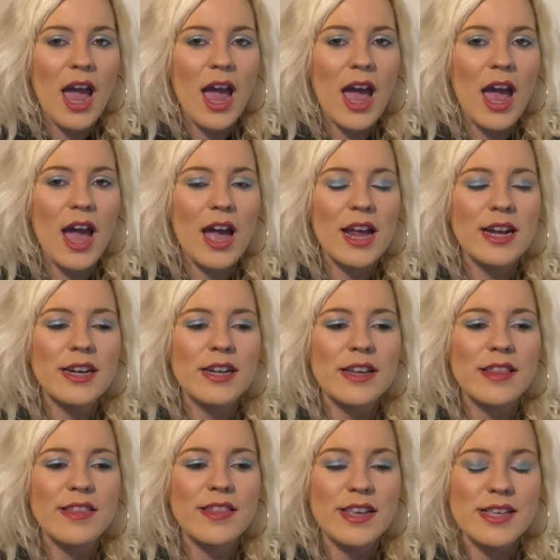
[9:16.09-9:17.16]
And
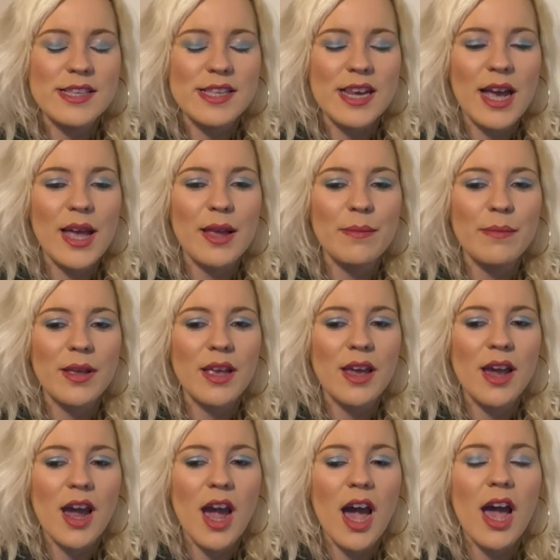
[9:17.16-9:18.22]
this time
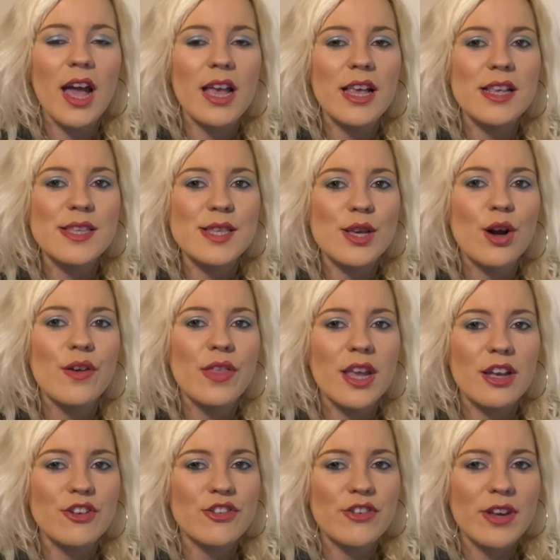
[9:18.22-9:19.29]
I saw The
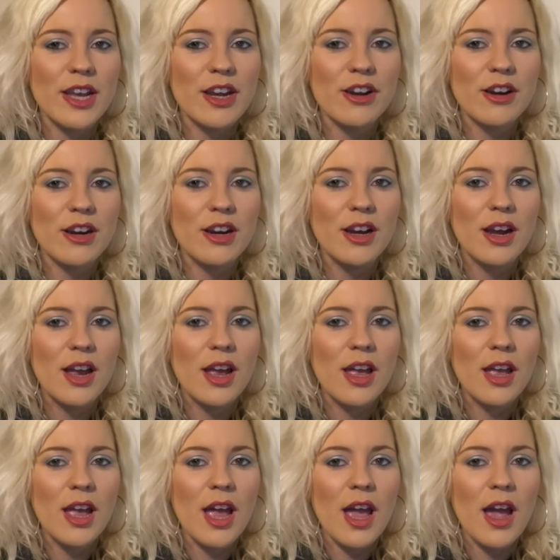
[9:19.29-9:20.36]
Undertaker,
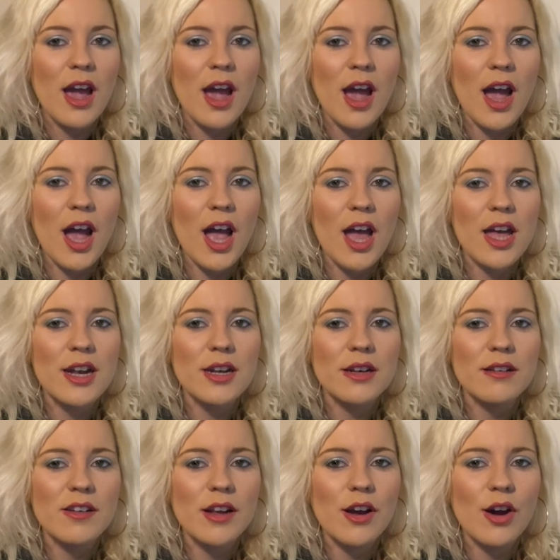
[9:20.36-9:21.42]

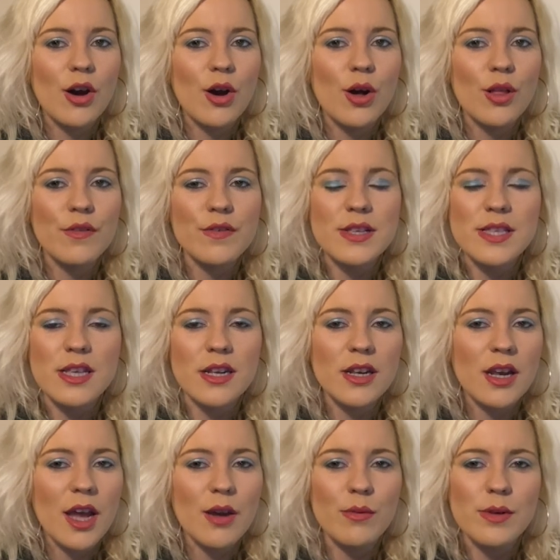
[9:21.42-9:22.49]
and all of a
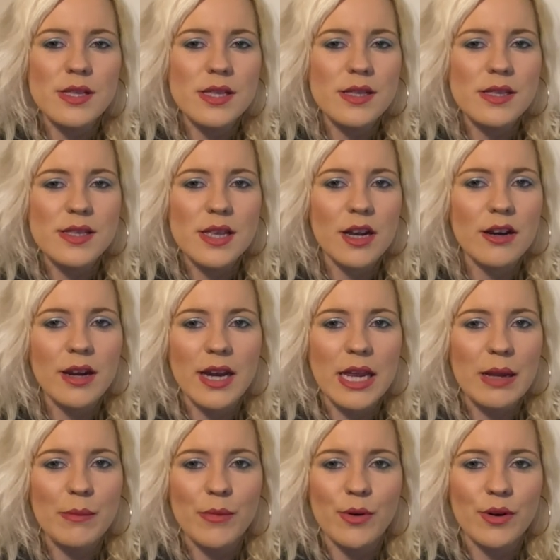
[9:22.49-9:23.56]
sudden I wasn't scared
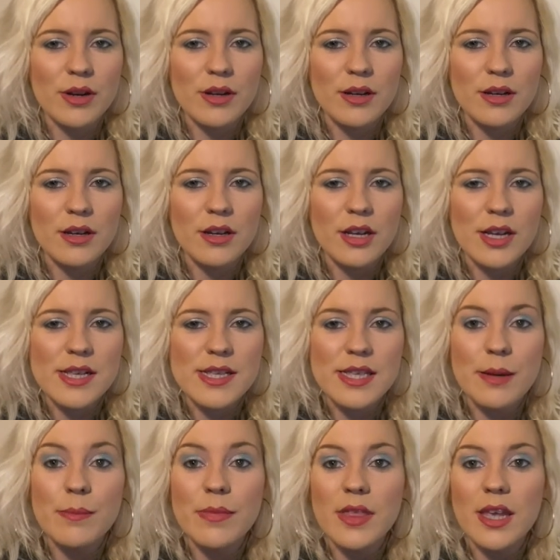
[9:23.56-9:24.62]
anymore.
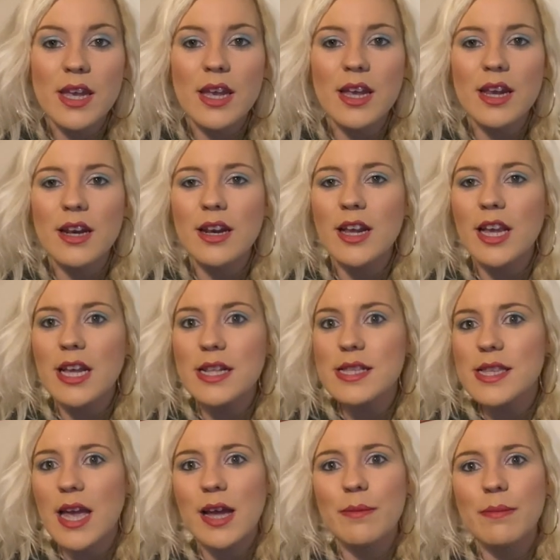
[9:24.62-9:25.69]
Something
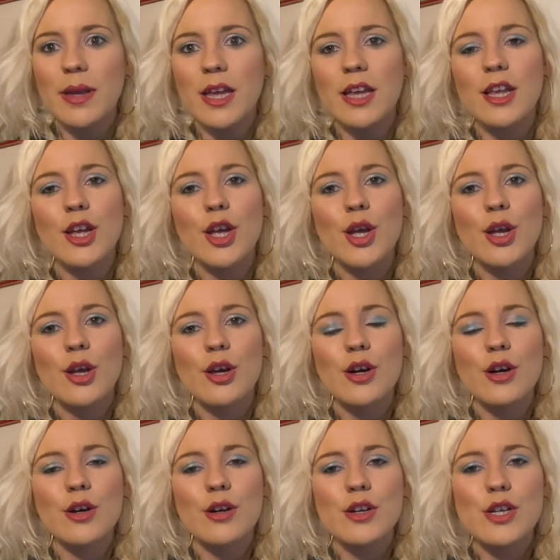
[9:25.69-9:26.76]
inside me
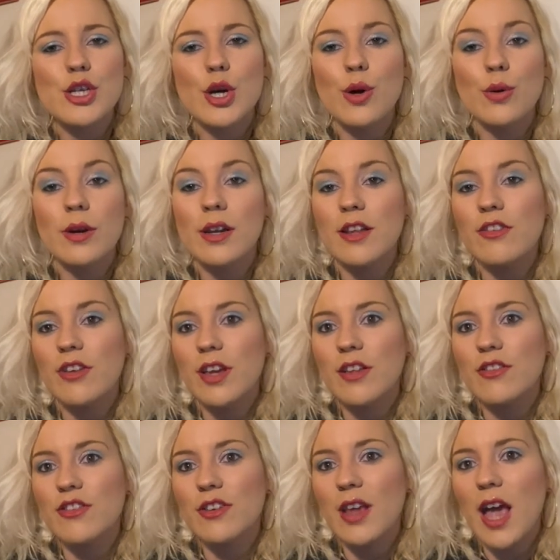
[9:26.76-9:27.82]
totally
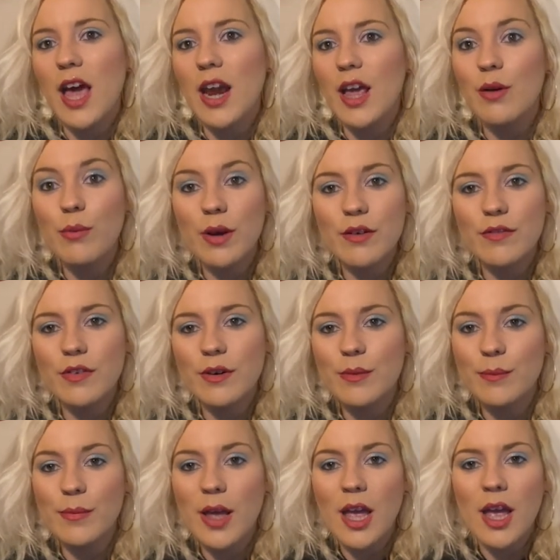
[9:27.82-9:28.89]
changed, and I went from